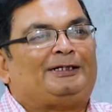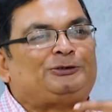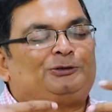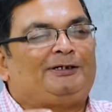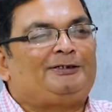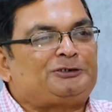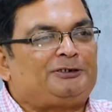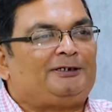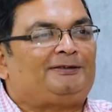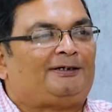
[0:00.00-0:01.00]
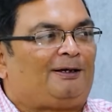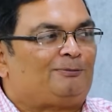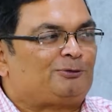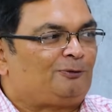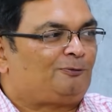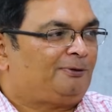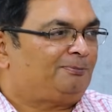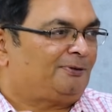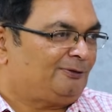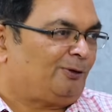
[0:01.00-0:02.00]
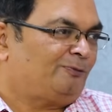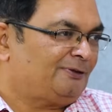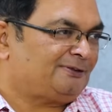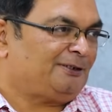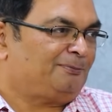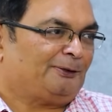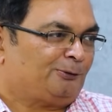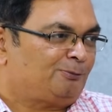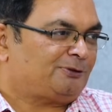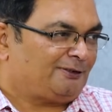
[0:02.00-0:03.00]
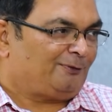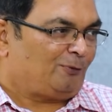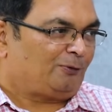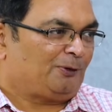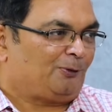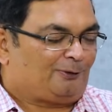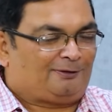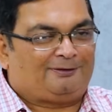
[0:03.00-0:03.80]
natural instinct that comes out of people is obviously a bathroom singing, what we call.